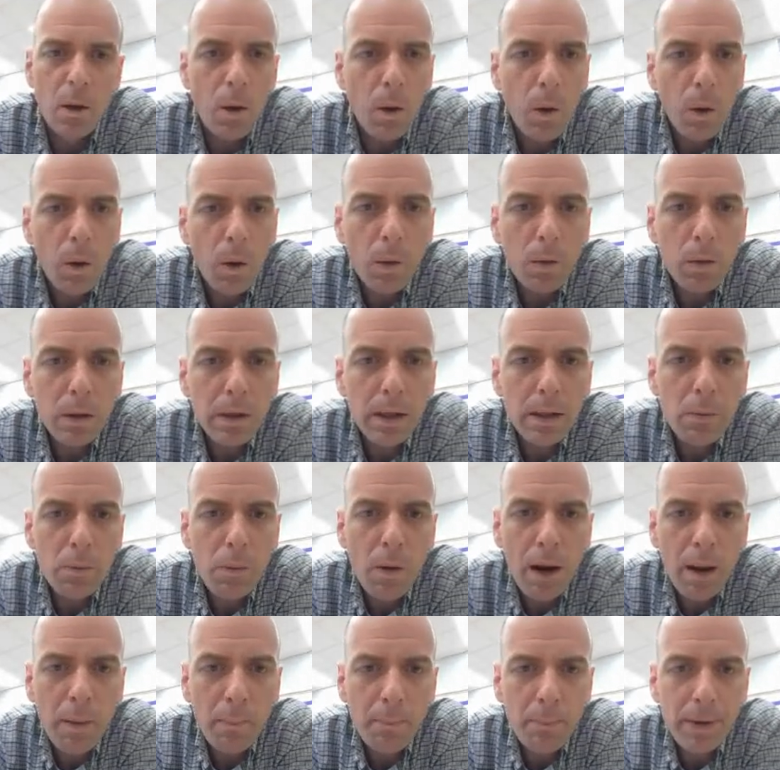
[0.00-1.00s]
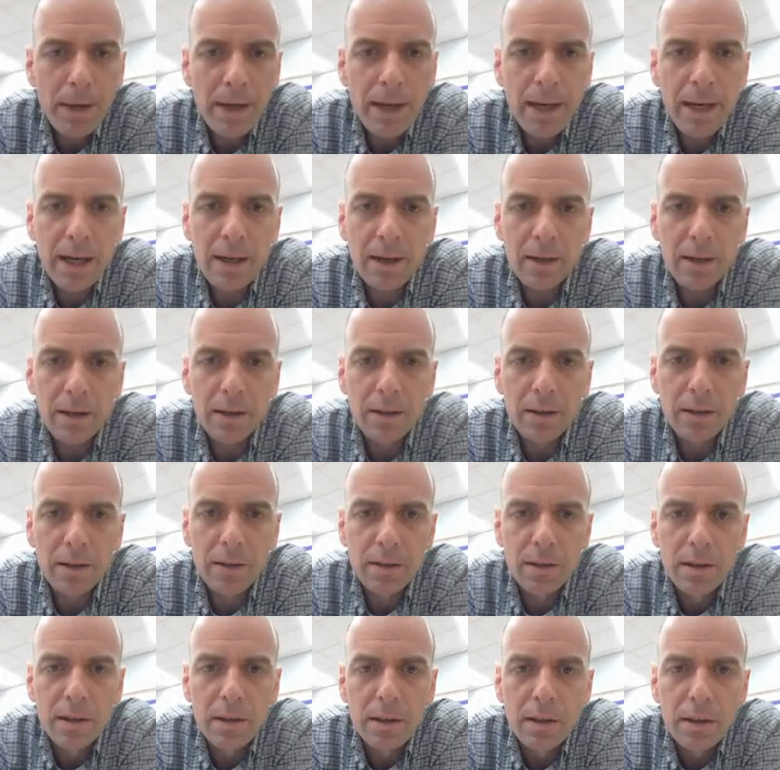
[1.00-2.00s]
Holy Wampa hair.
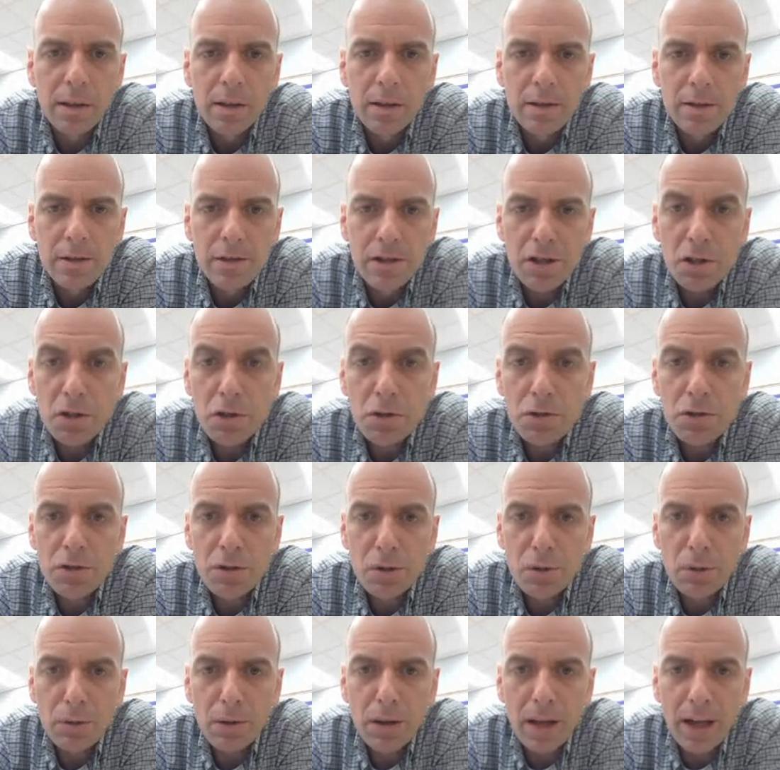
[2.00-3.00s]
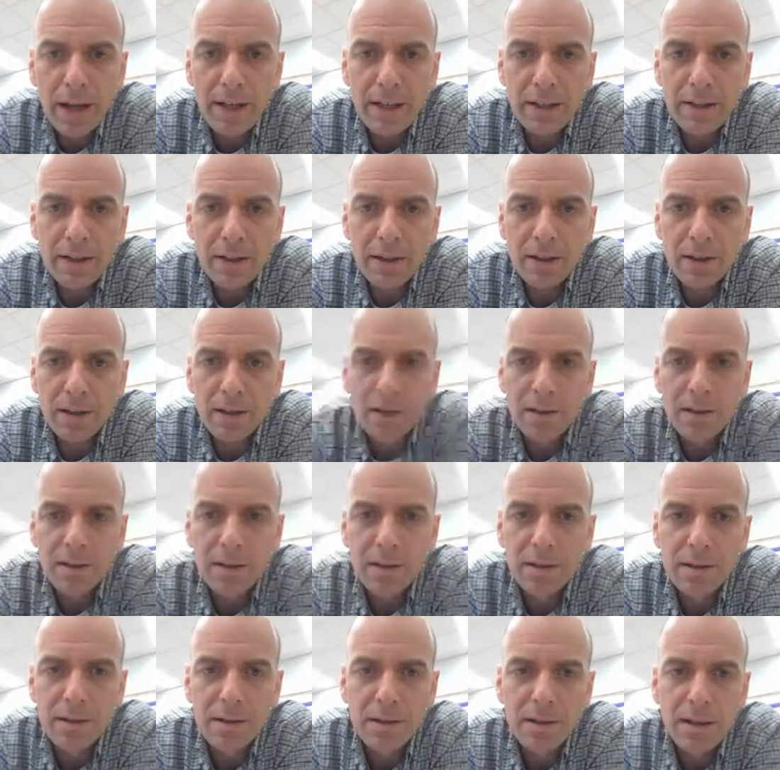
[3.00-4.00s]
So you do like her,
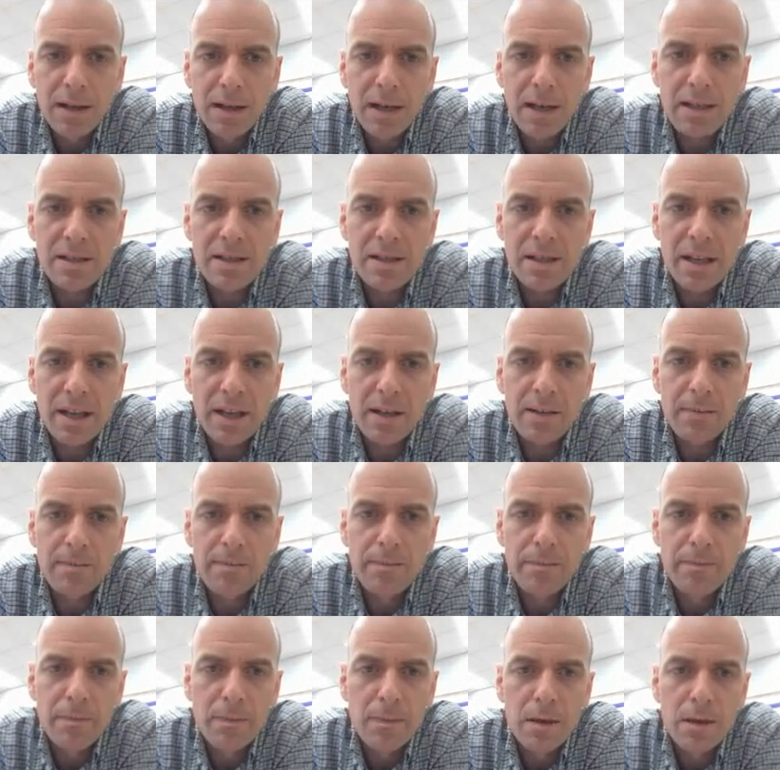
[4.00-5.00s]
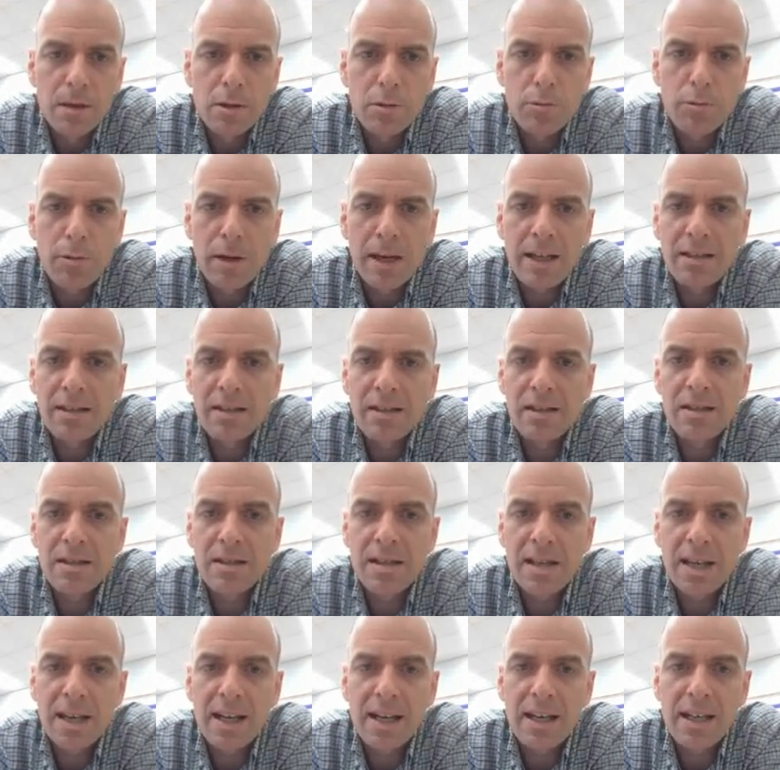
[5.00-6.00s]
I said. Dwight didn't
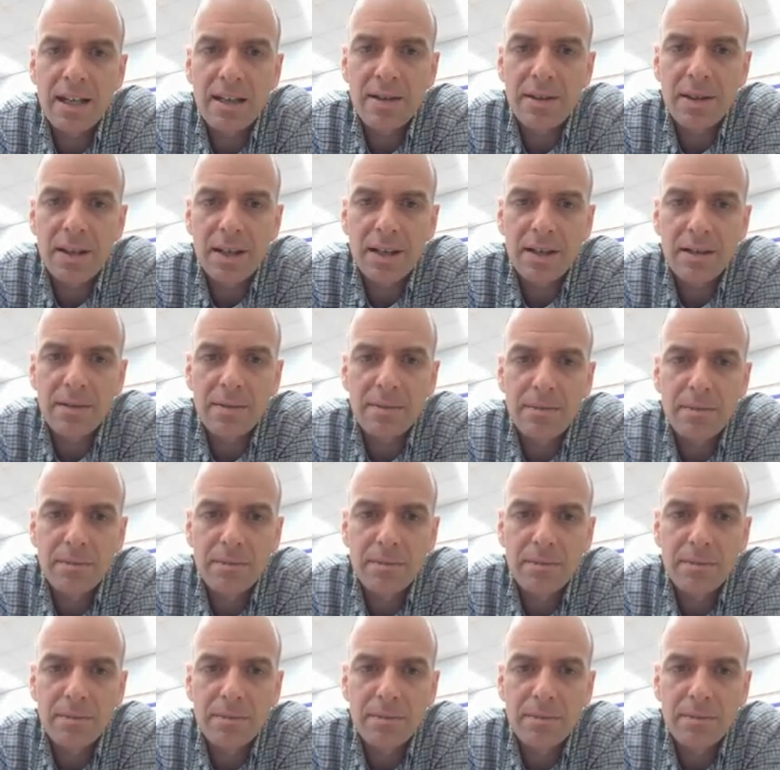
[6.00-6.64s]
say anything.